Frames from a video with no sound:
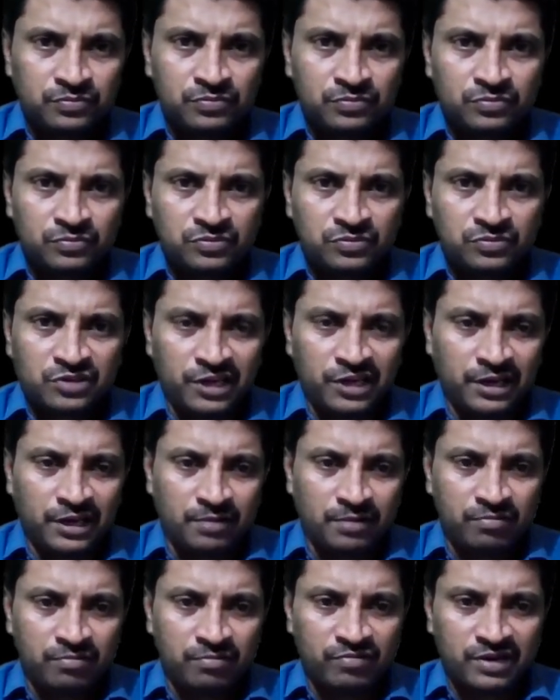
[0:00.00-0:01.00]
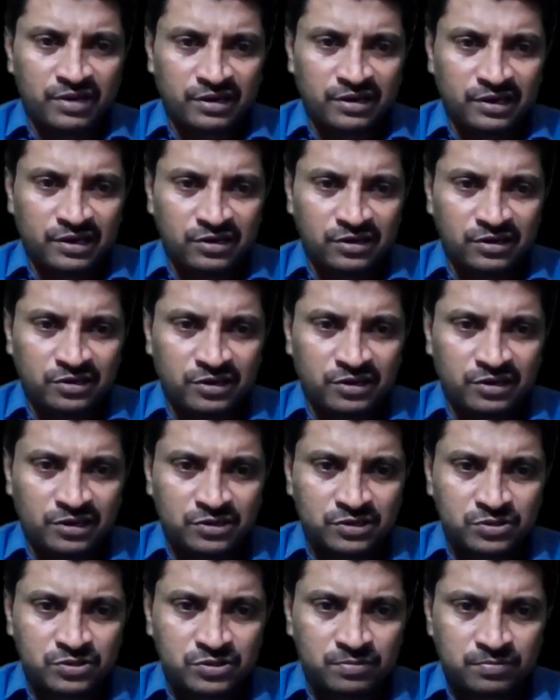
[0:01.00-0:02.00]
3 we can get D
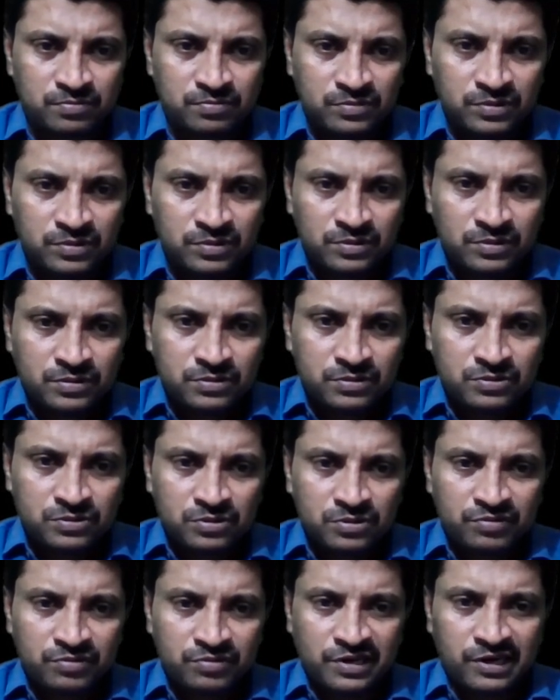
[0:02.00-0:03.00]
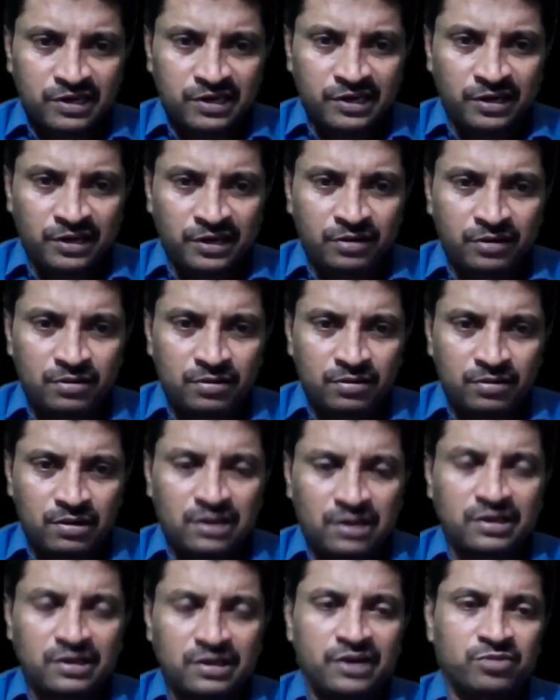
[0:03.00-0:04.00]
also. So we are getting all the
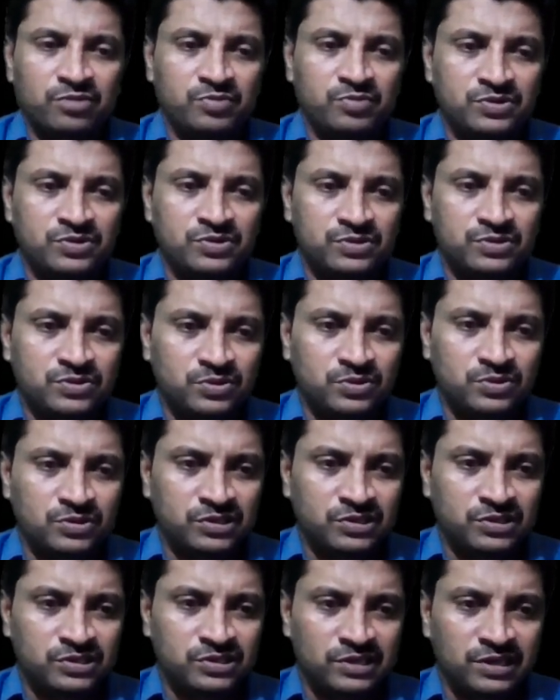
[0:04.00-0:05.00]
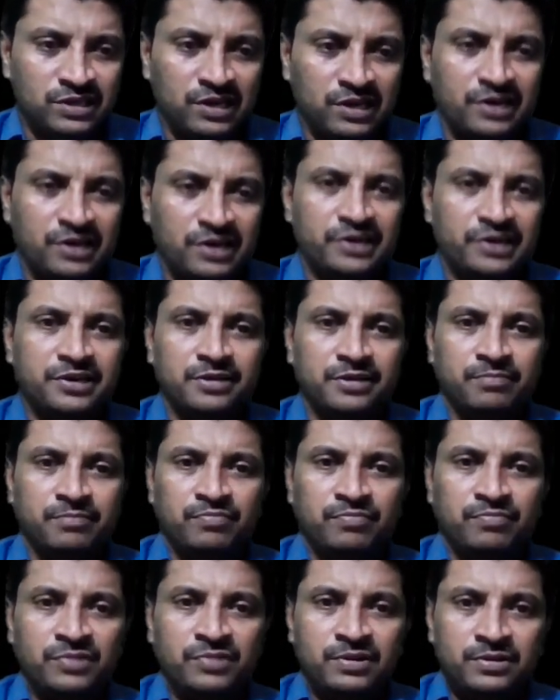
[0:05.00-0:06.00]
attributes. So this is a candidate key.
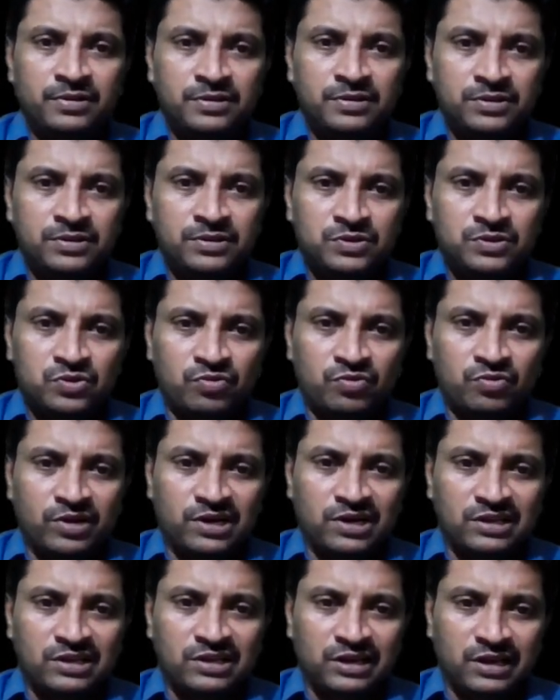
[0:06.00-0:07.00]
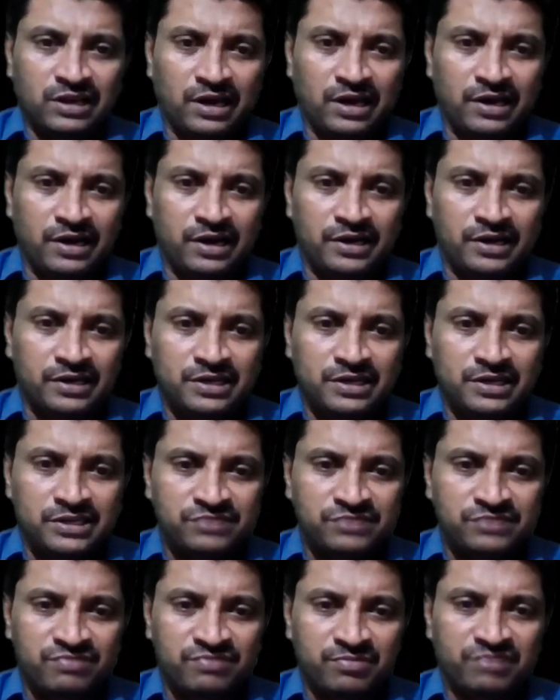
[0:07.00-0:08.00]
So what are the candidate keys
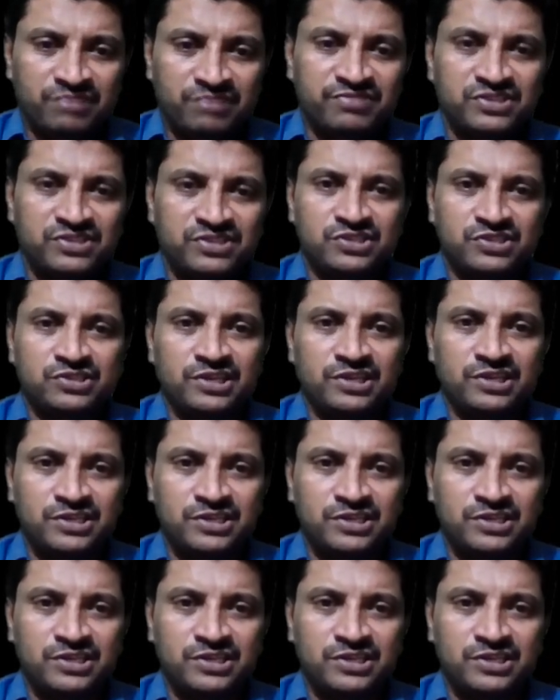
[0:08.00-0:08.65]
from the first stage?